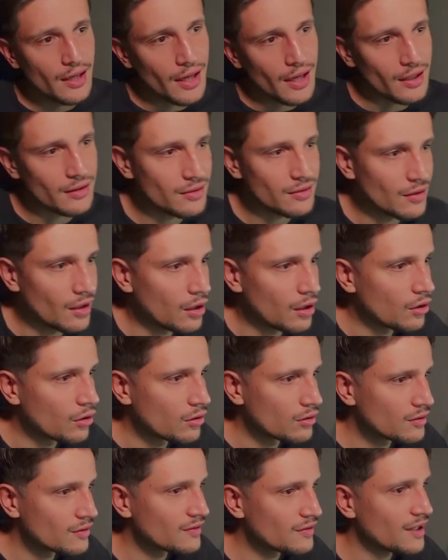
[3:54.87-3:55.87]
and
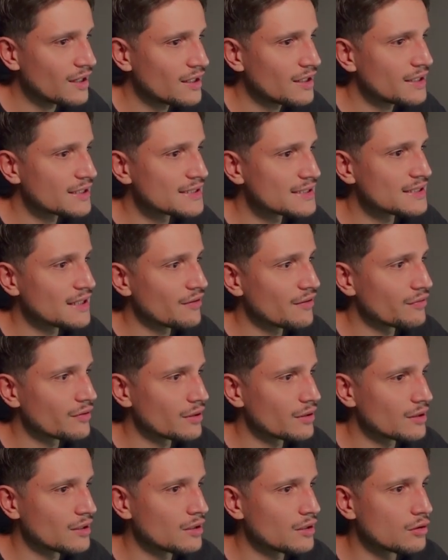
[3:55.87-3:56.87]
now the daily is
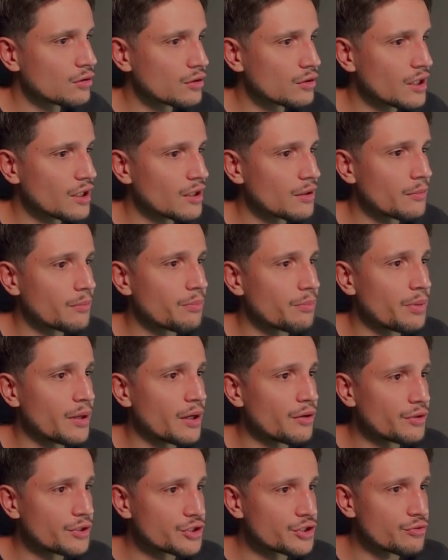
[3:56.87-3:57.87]
definitely looking
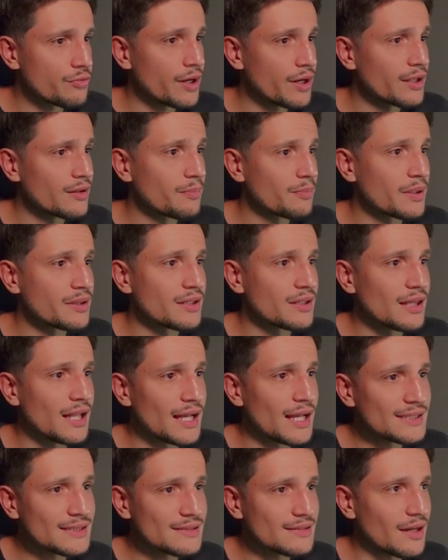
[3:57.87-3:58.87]
bearish, right? But the
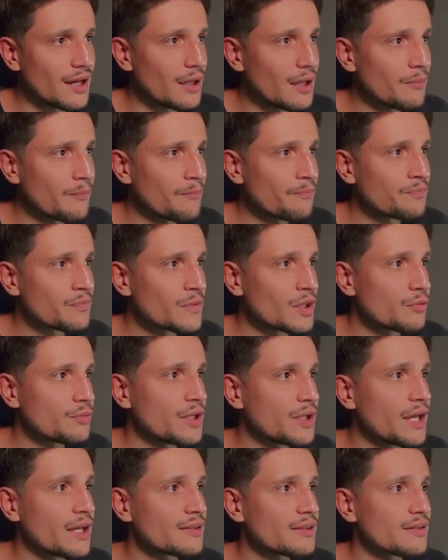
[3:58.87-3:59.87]
last time
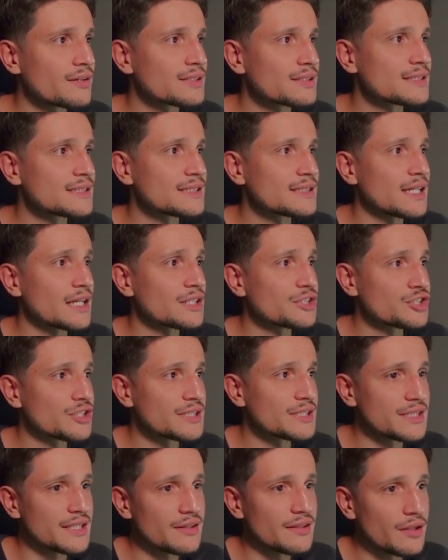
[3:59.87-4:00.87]
we had such a
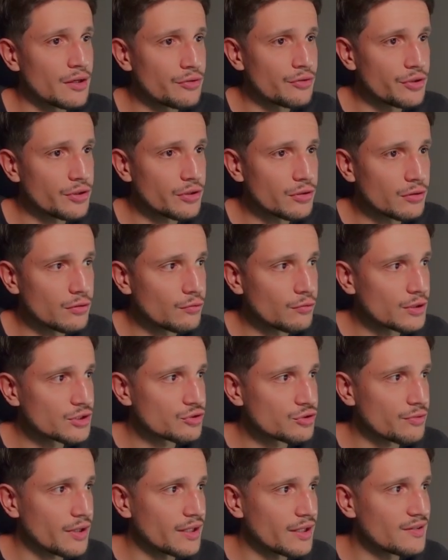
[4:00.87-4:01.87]
scenario
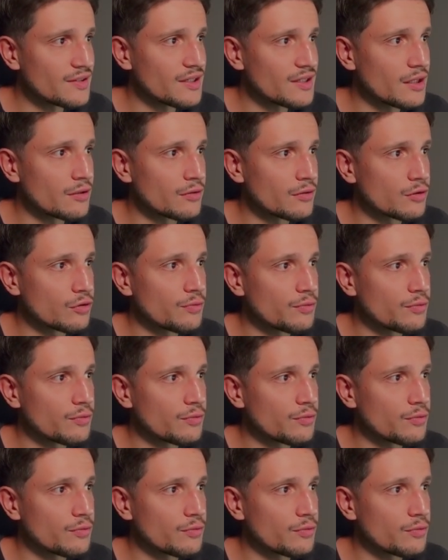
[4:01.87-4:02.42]
was right here around